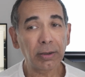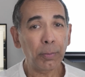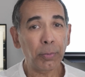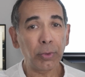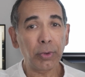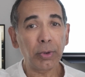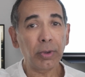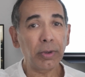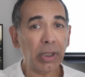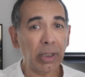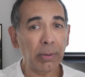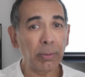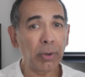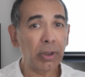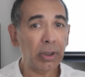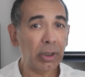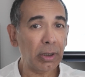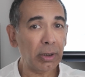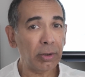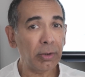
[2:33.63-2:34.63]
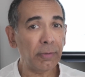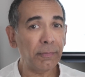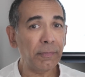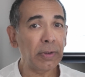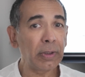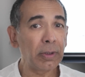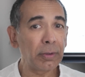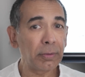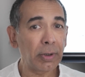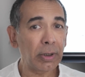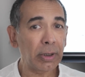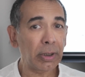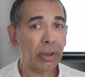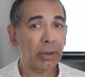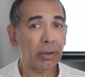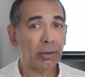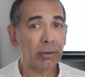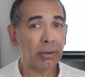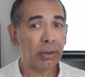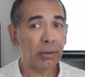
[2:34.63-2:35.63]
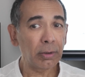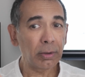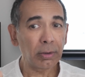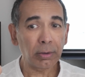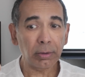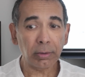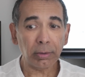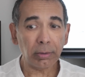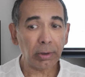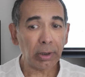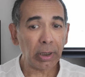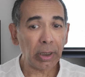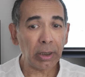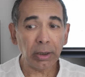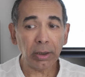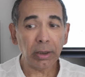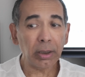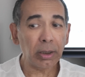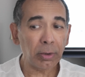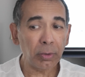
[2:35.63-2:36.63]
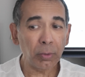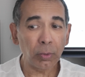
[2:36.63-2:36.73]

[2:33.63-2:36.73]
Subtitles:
Put your thumb on it, your finger on it, your anything.